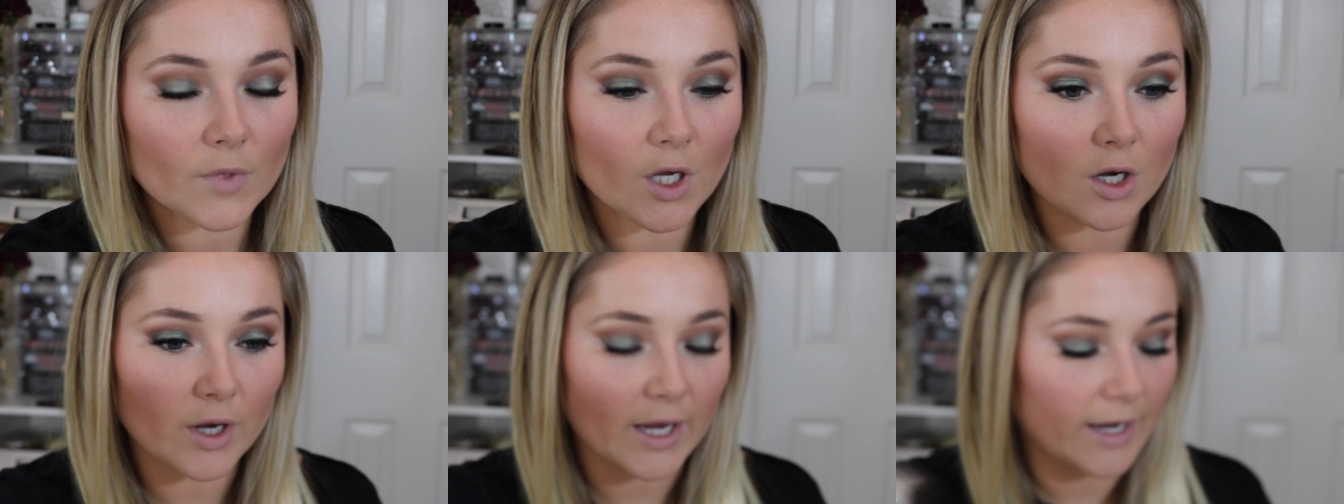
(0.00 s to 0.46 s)

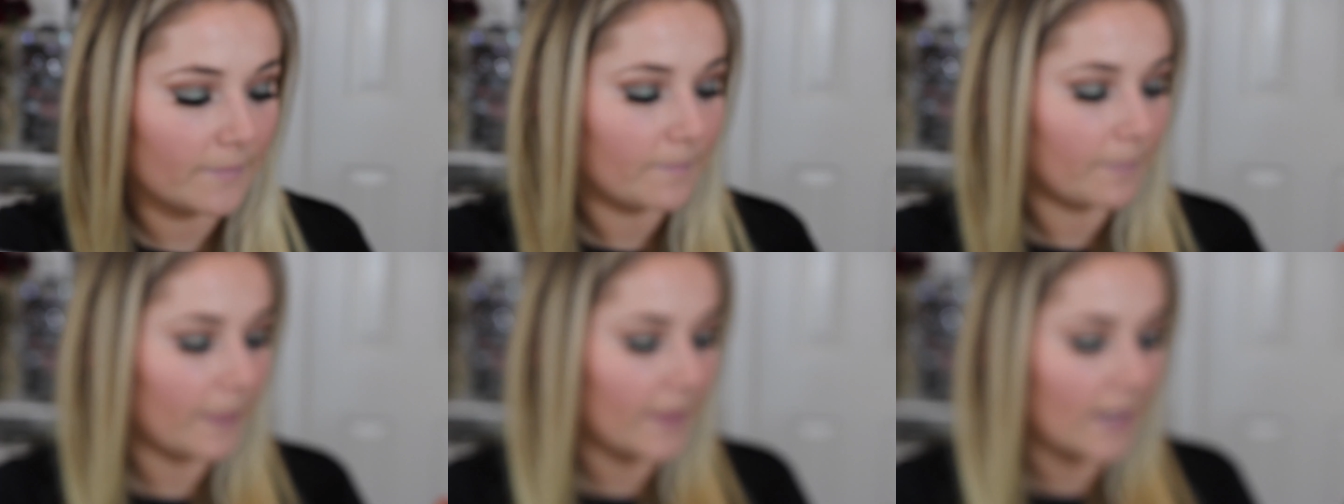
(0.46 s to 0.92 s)
Okay,
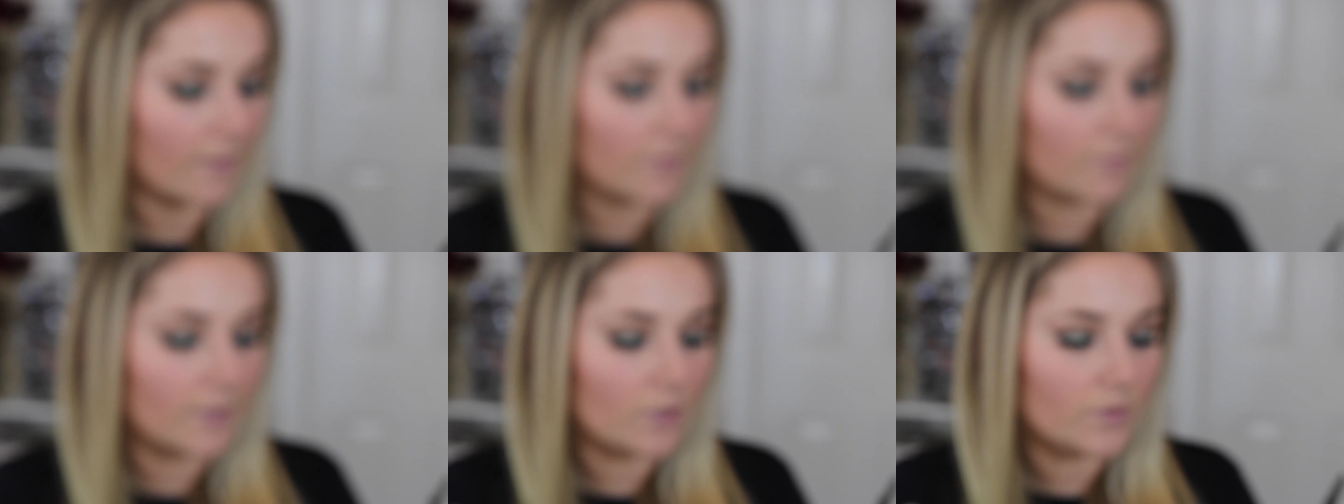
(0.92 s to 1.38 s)
now I'm gonna
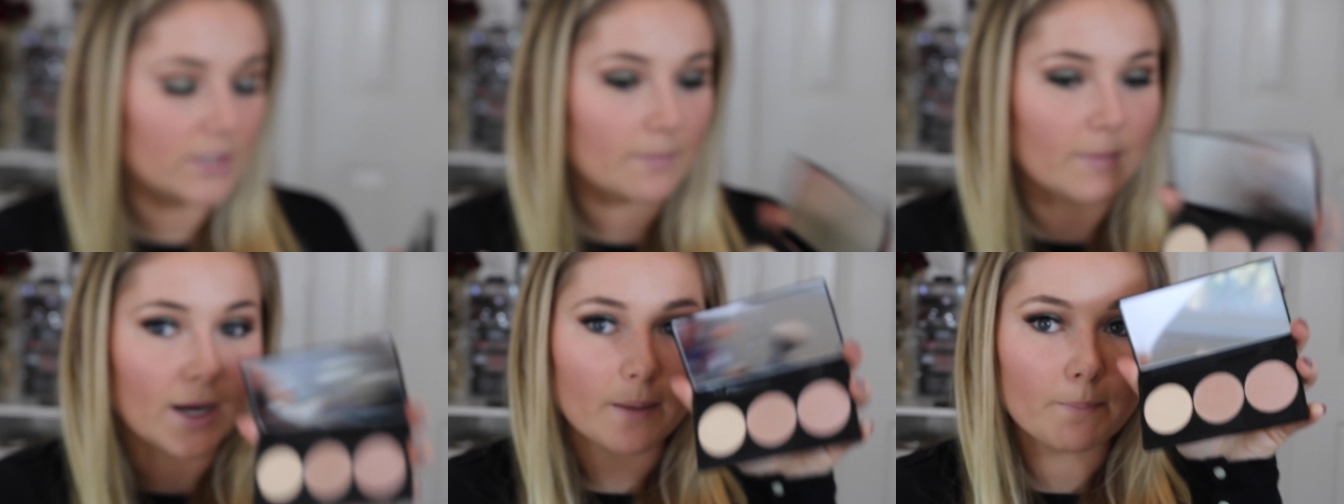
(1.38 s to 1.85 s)
be using
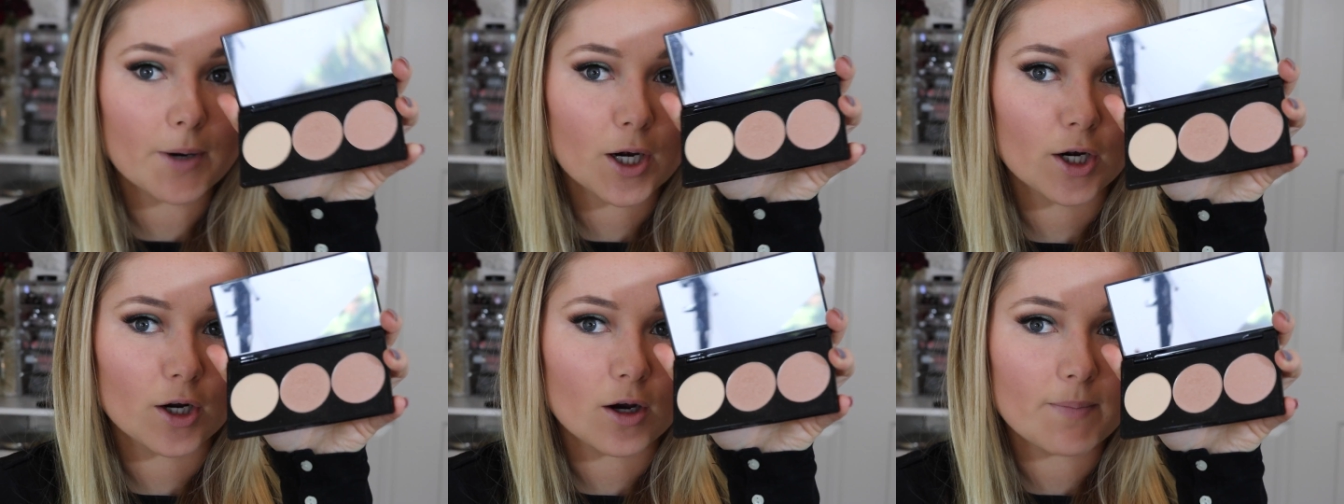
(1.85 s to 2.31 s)
my
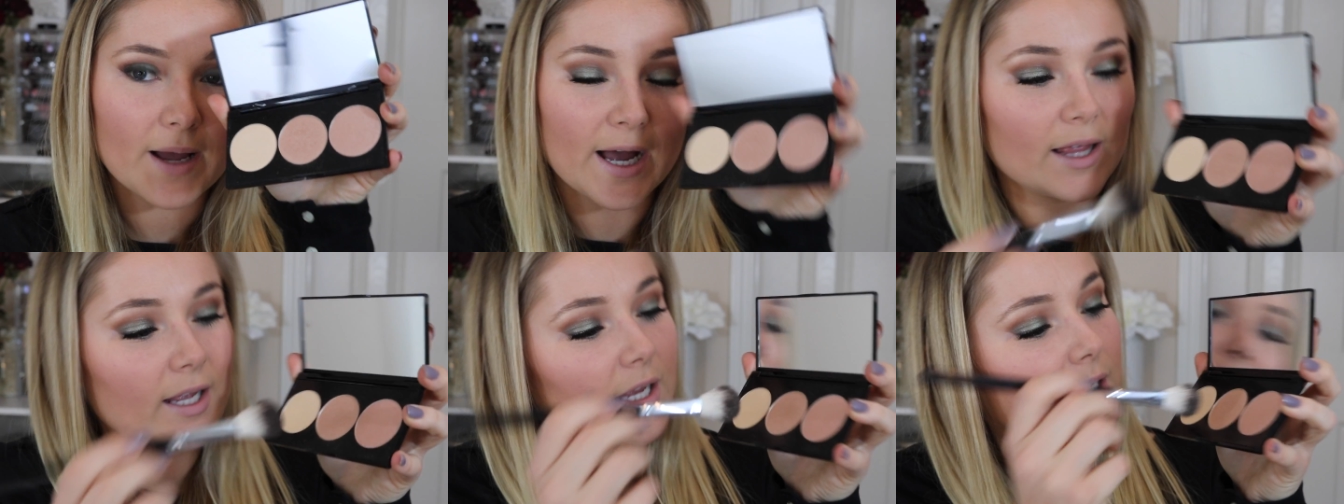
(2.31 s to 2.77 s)
Pearl
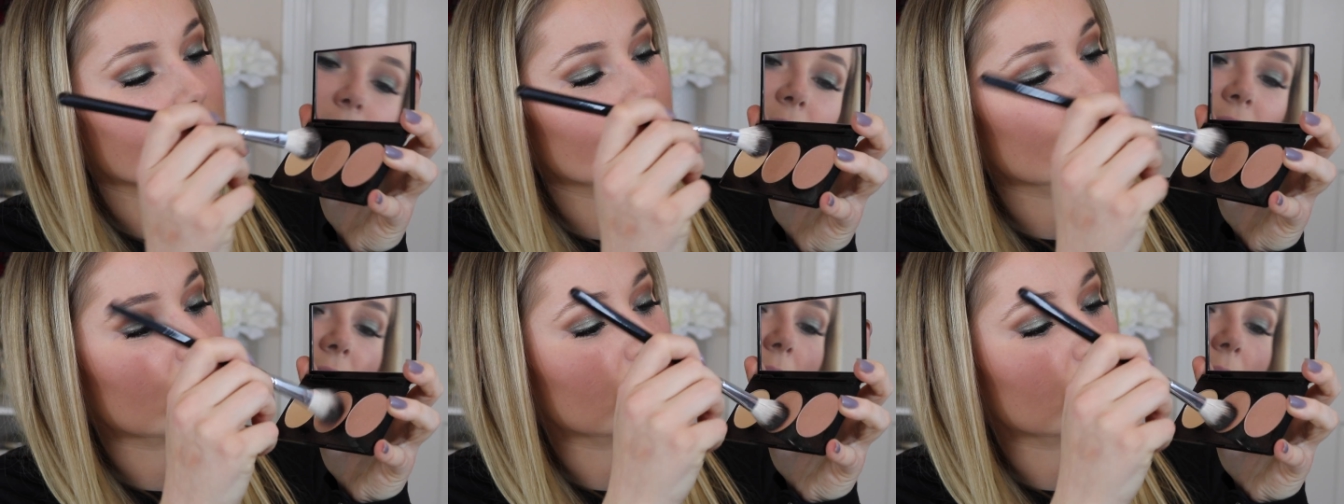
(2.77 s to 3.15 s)
palette and I'm just gonna